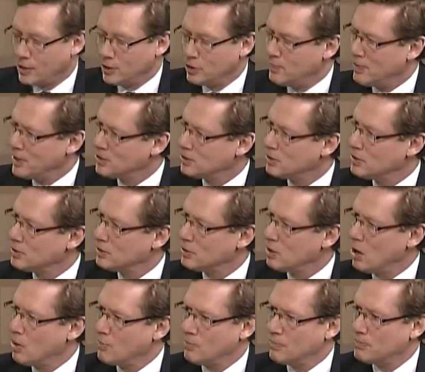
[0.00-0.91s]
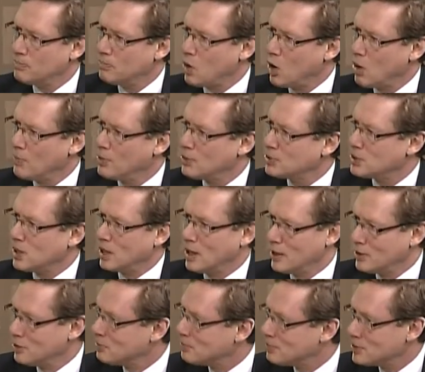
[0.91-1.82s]
you mentioned almost
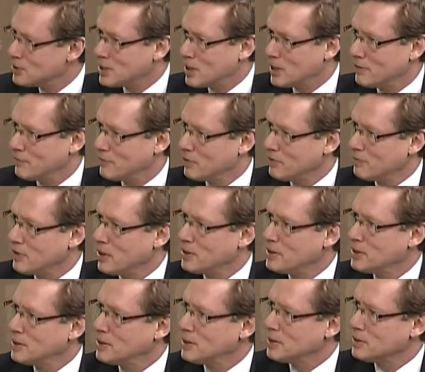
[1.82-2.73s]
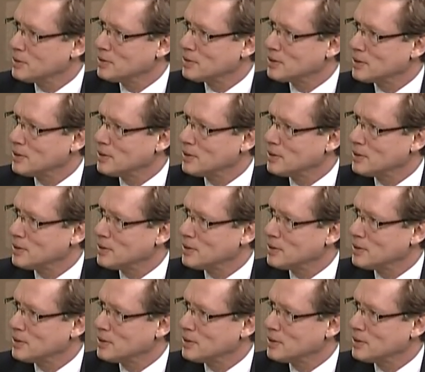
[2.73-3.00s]
100% of your funding is